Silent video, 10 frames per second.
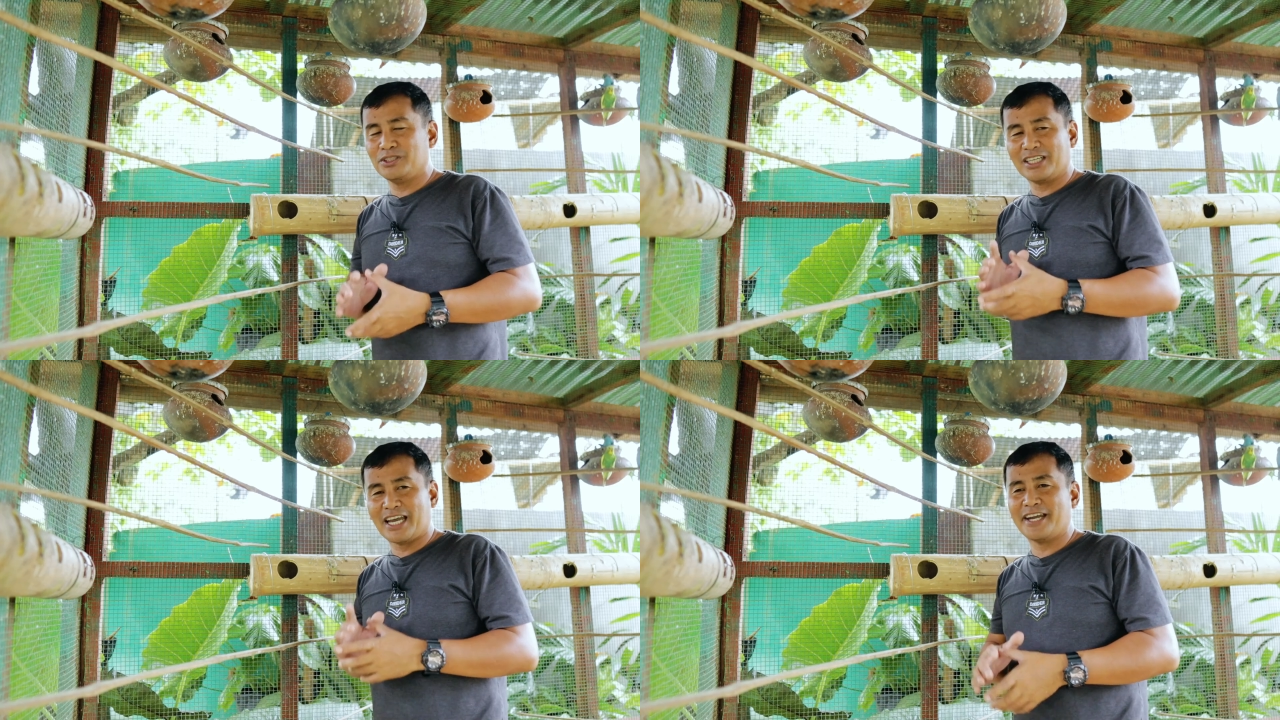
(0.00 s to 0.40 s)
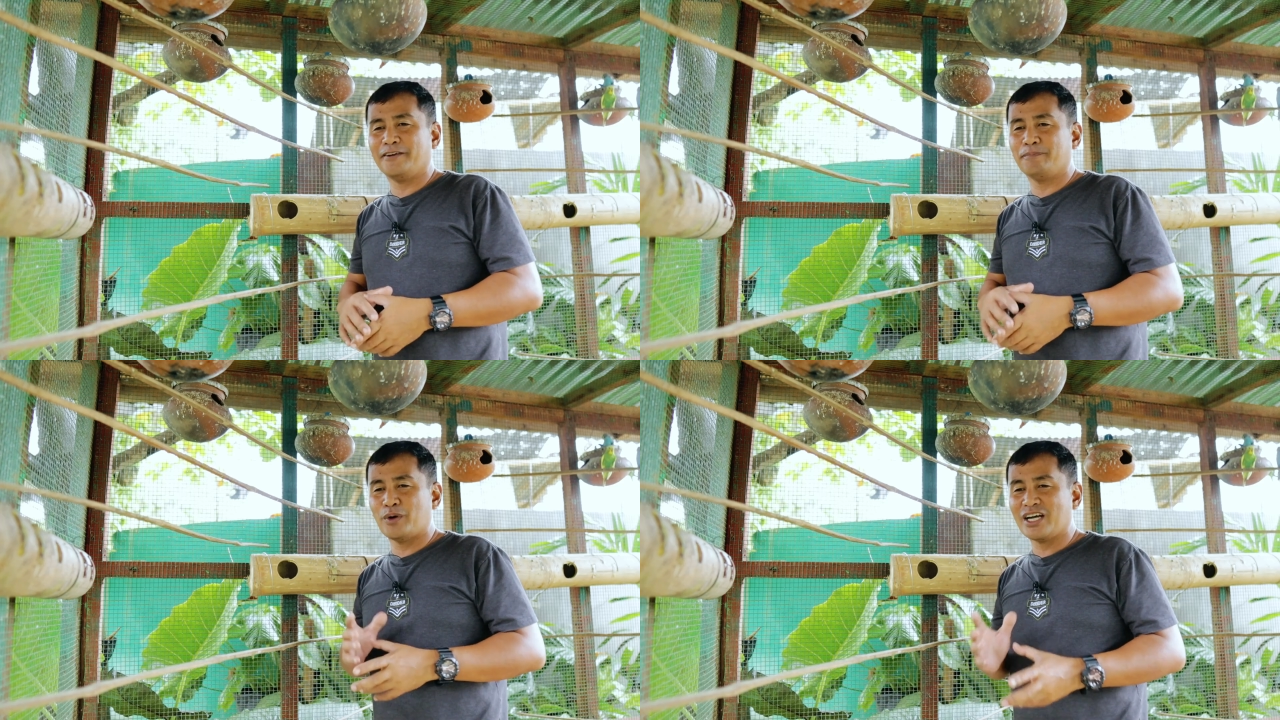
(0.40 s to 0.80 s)
to the
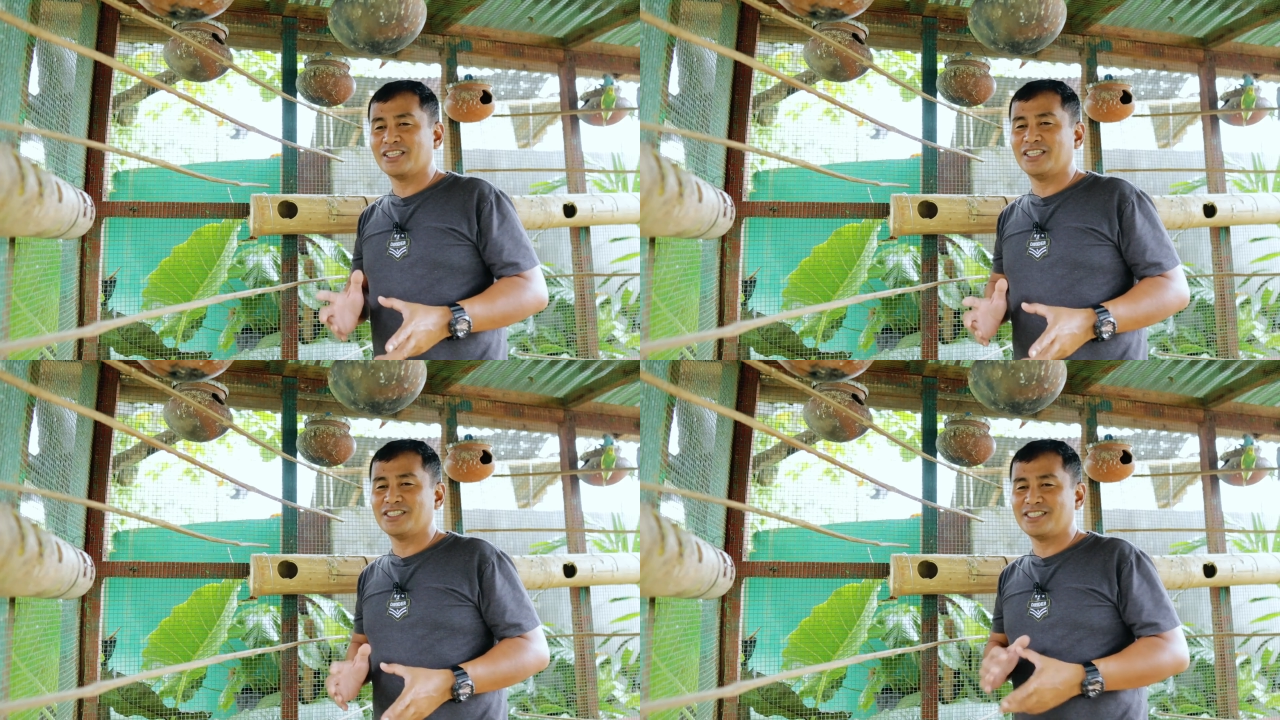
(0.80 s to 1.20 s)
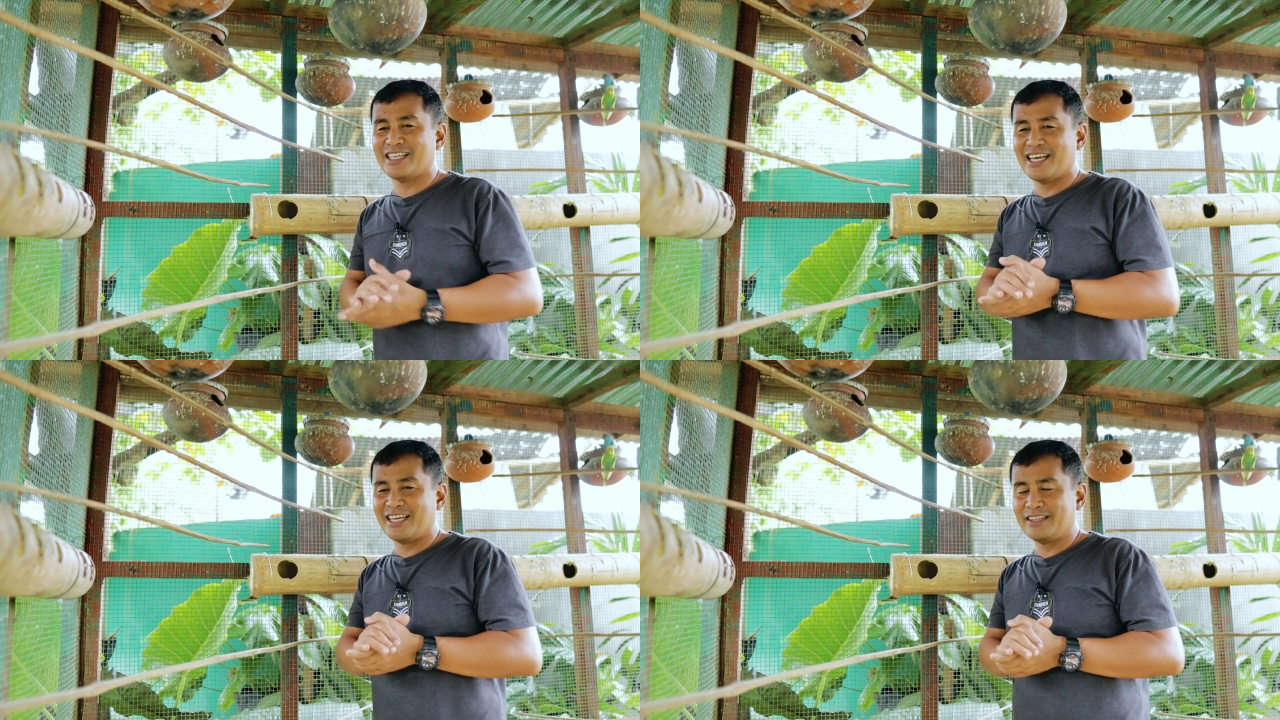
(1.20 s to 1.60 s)
kind of practice
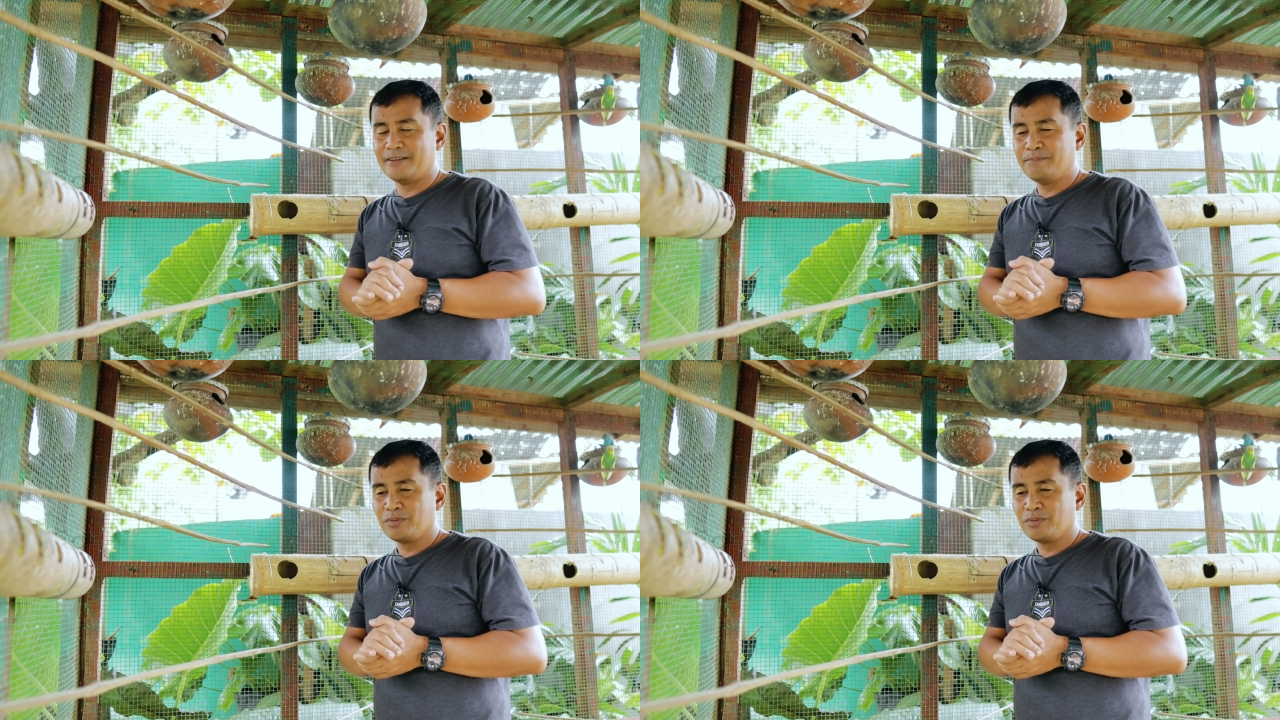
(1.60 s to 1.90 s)
that